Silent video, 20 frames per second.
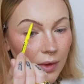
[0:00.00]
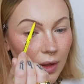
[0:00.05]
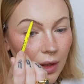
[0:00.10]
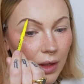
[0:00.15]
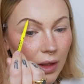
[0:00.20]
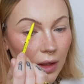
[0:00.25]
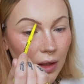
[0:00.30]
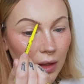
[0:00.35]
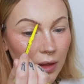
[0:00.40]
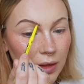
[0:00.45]

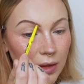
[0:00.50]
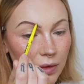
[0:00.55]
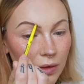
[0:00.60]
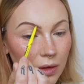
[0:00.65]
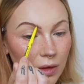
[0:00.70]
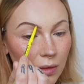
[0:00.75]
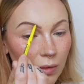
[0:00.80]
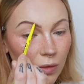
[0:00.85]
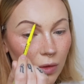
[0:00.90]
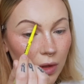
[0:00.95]
I'm gonna do
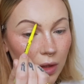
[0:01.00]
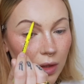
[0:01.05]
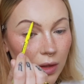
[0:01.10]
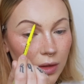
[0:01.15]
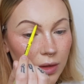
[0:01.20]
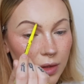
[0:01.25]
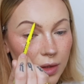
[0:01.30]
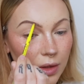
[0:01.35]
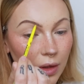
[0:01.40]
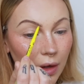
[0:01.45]
them
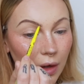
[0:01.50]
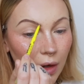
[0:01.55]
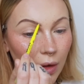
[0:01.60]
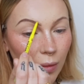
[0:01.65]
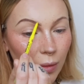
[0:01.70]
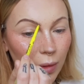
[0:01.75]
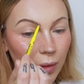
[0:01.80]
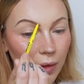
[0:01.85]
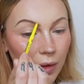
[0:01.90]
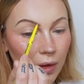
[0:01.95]
real
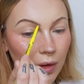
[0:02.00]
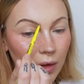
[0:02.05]
sharp.